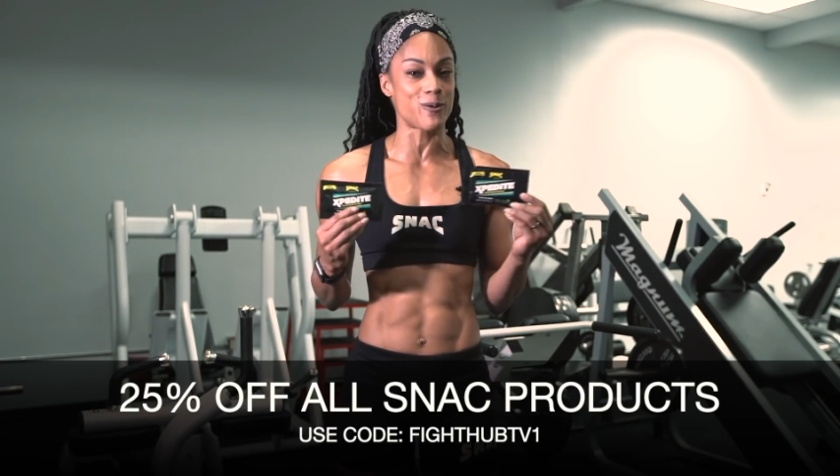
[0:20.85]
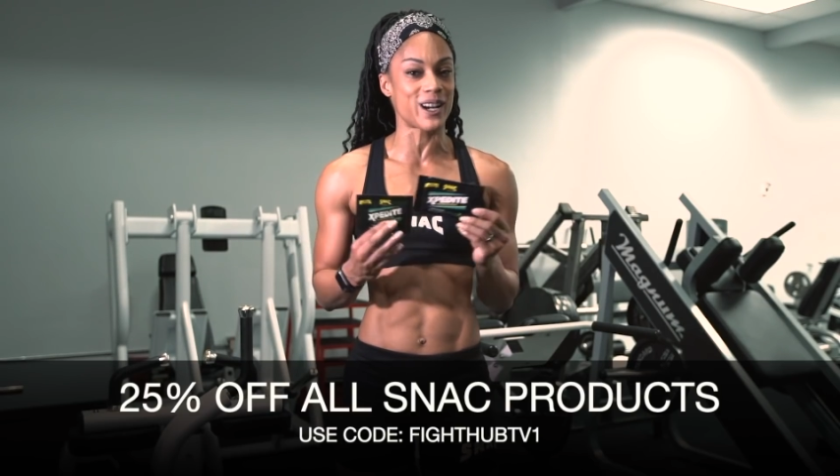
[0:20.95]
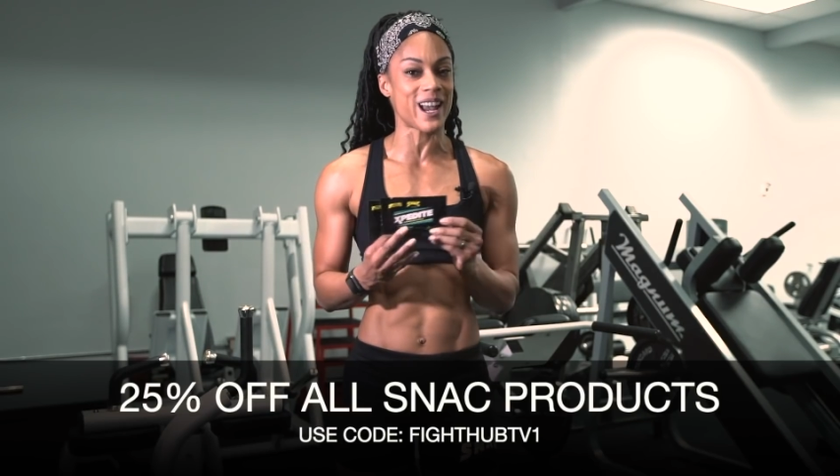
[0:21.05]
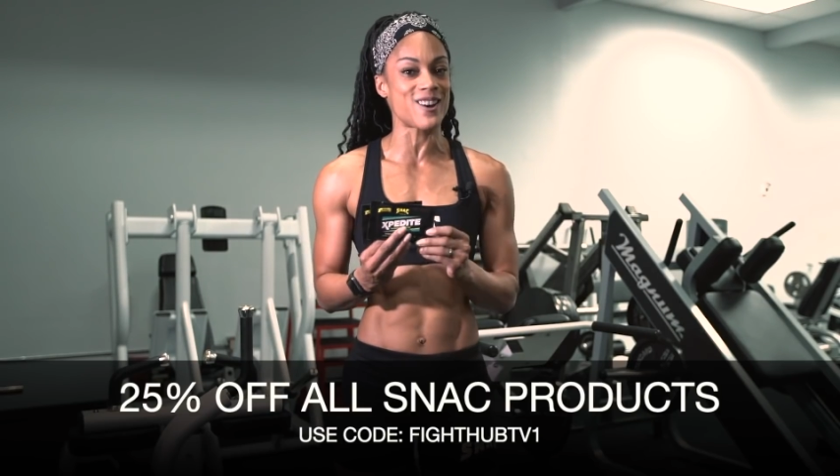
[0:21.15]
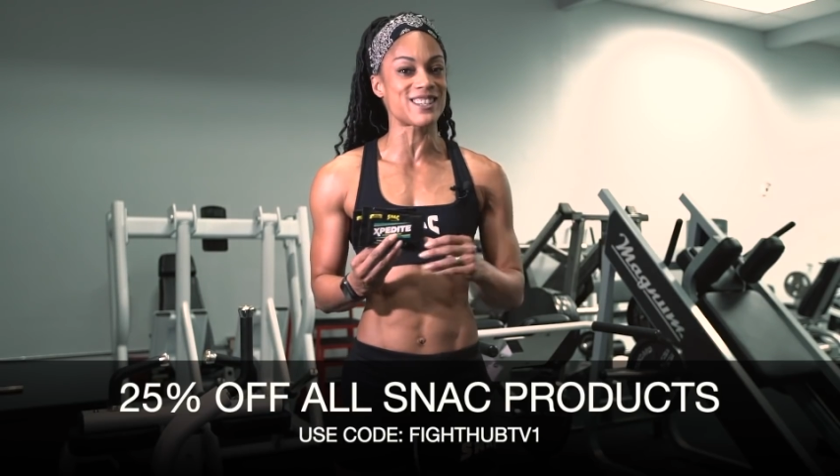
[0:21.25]

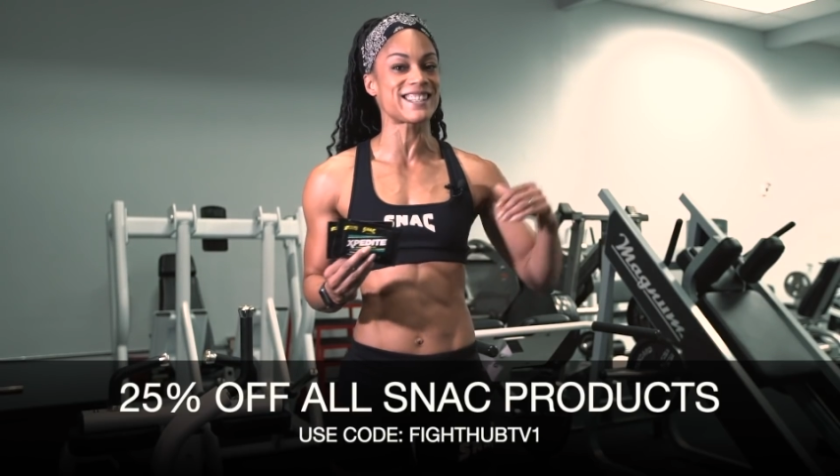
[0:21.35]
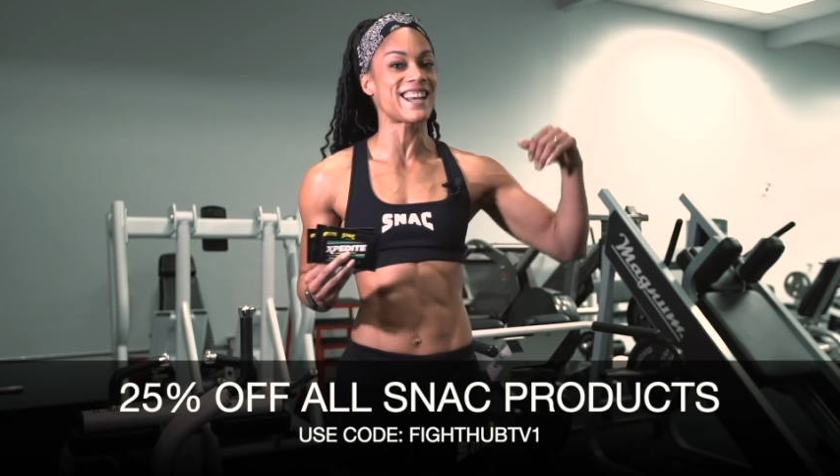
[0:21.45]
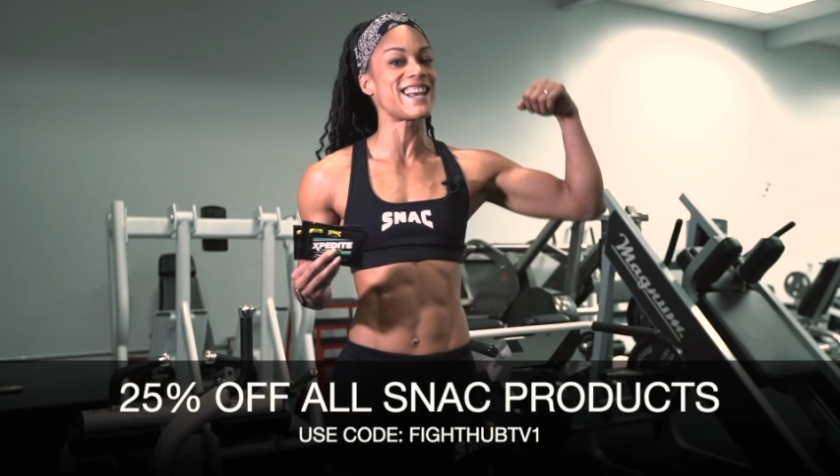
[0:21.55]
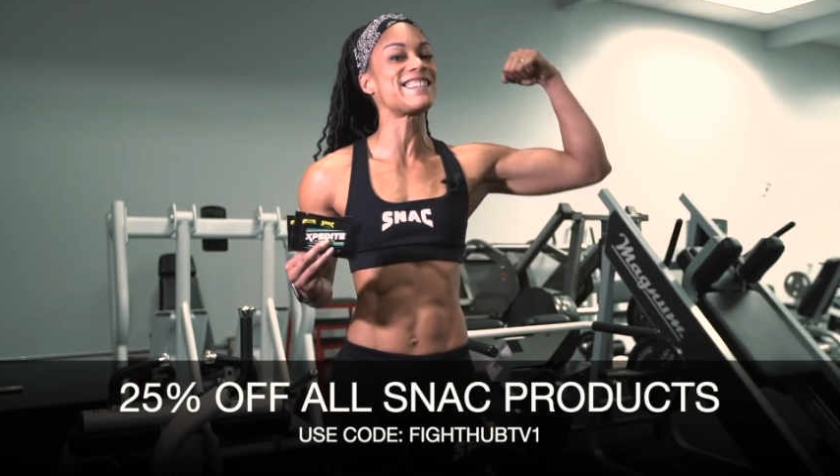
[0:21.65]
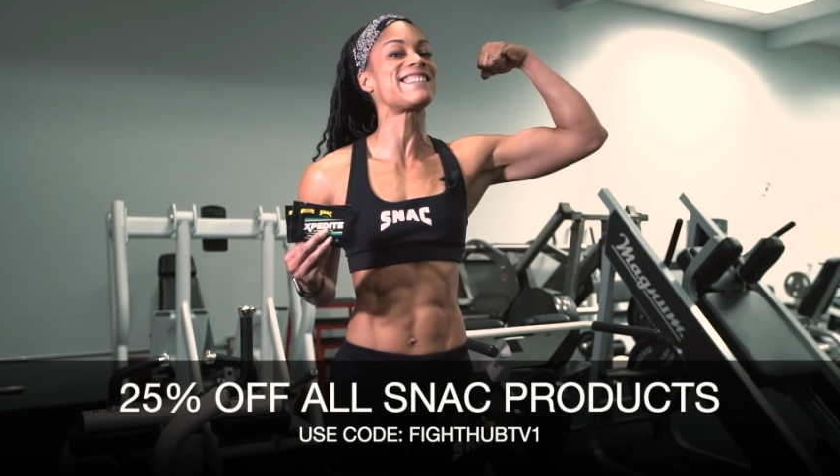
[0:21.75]
workouts
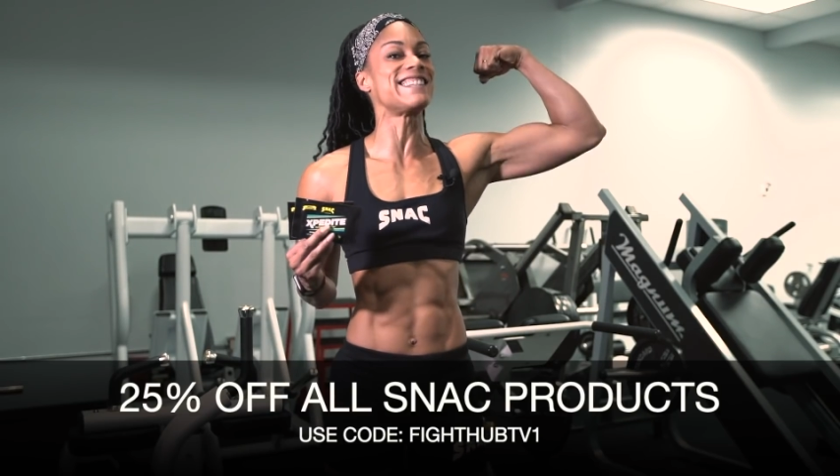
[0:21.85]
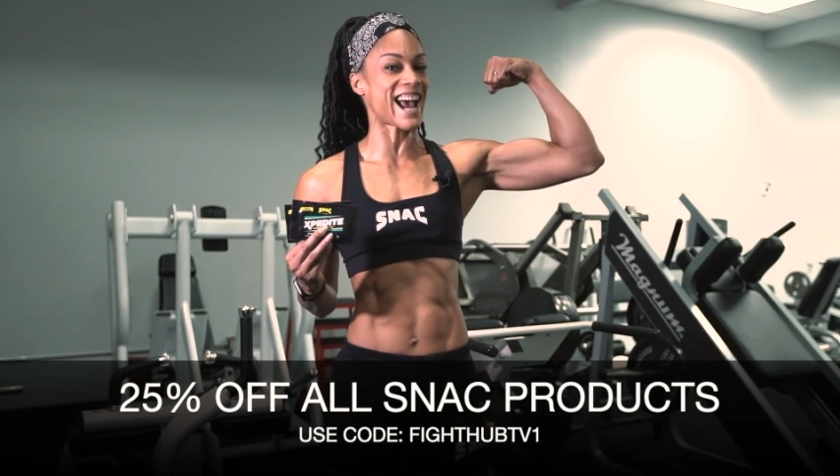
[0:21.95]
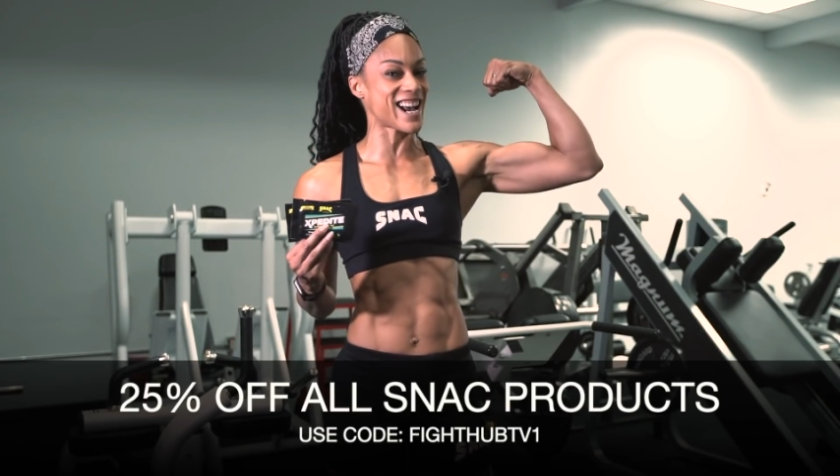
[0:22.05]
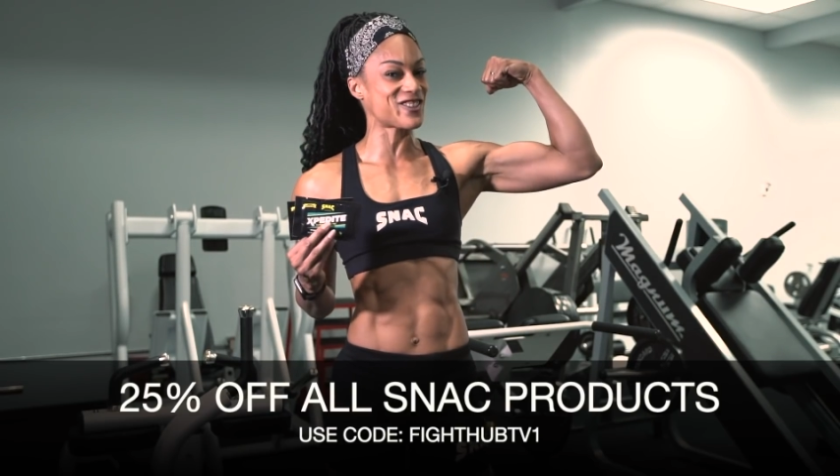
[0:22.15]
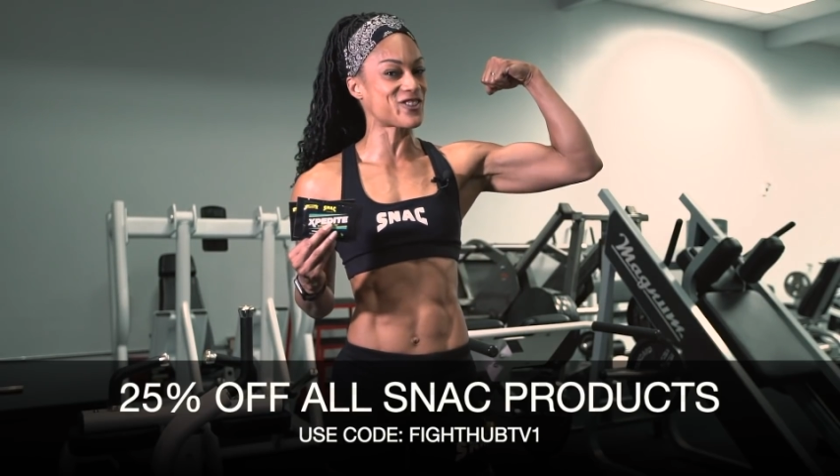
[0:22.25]

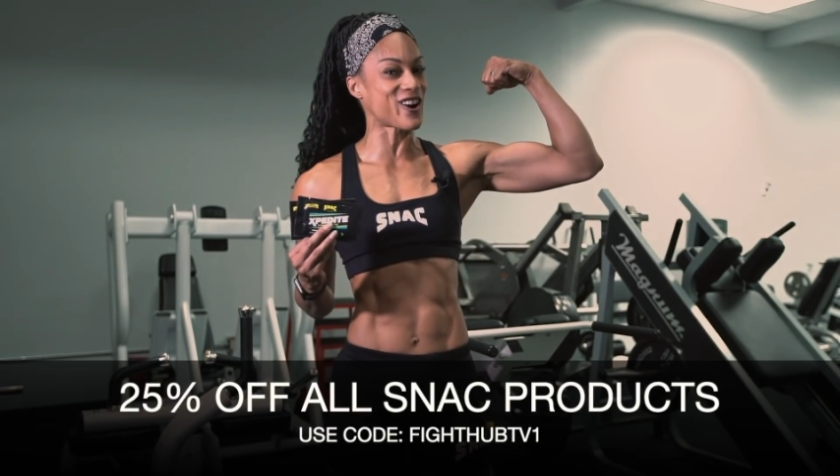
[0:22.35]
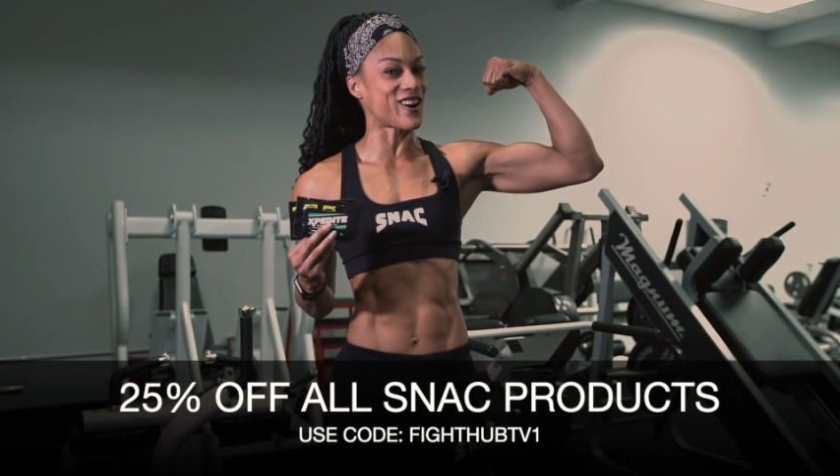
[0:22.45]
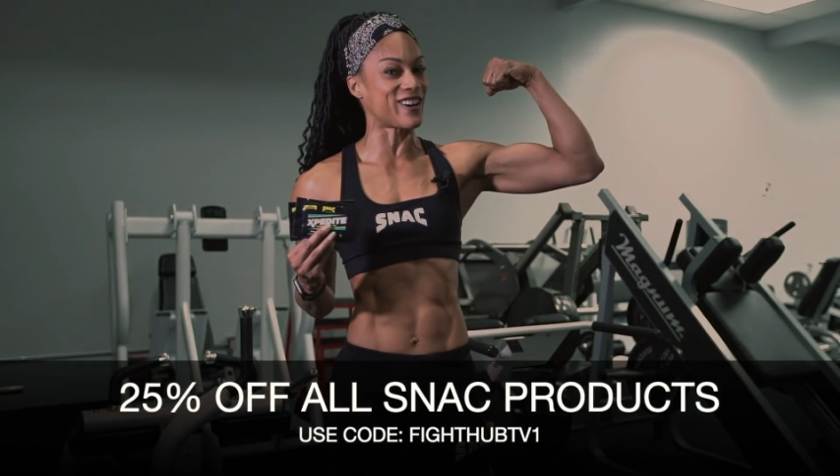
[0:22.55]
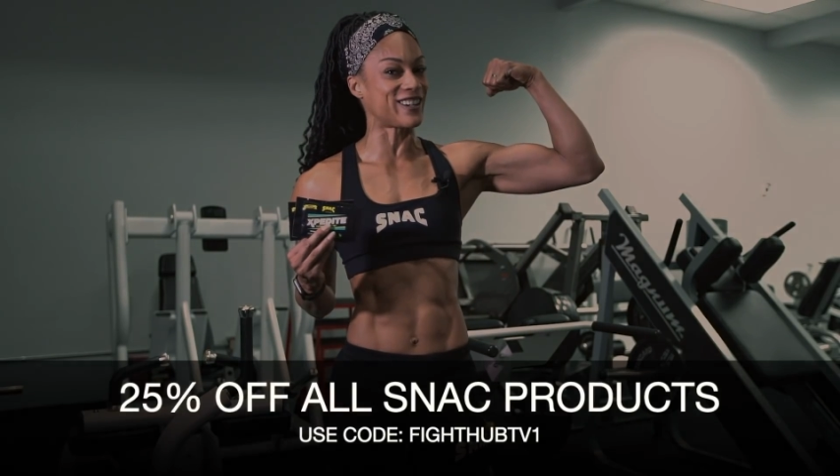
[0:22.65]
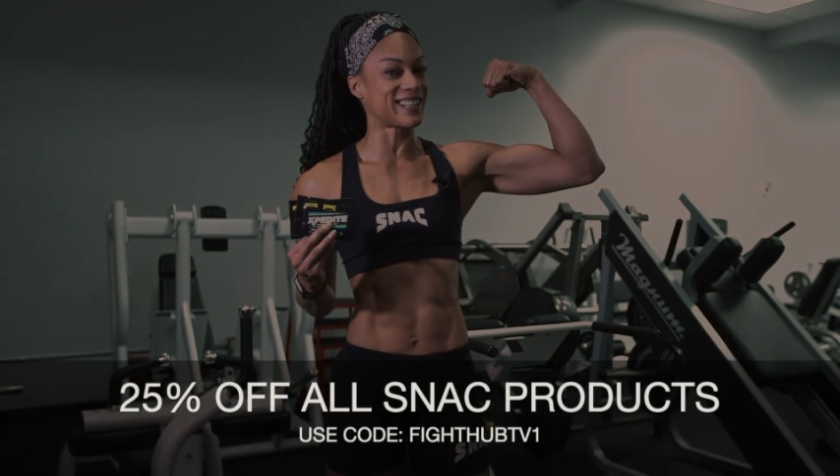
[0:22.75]
snack
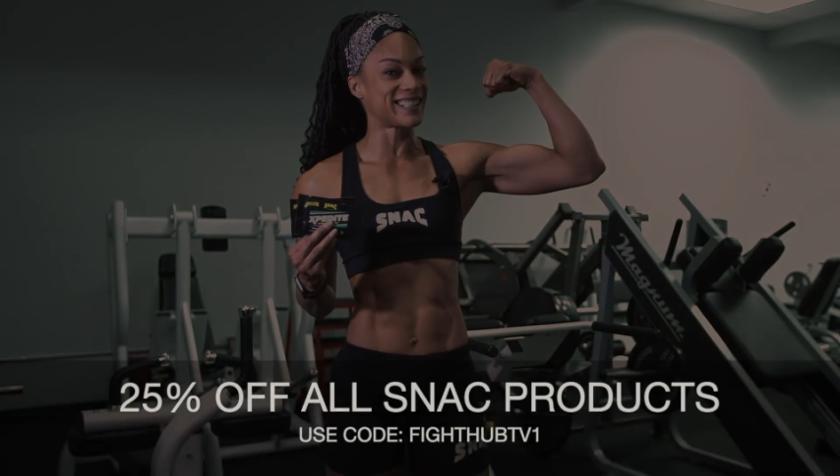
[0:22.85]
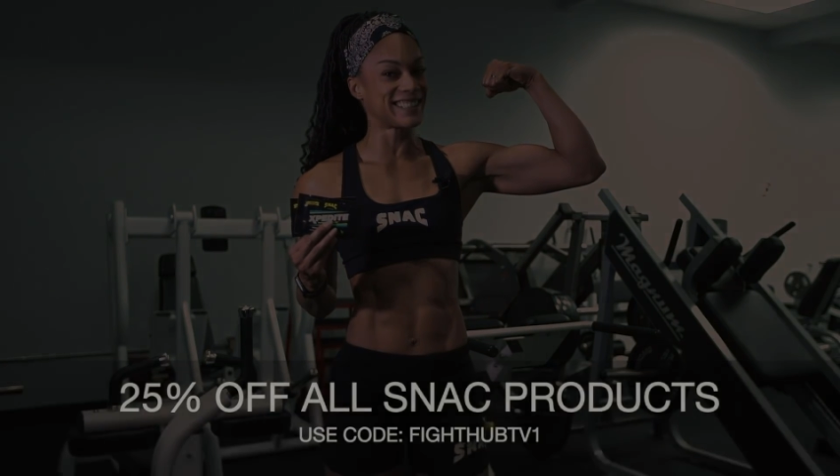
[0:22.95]
strong.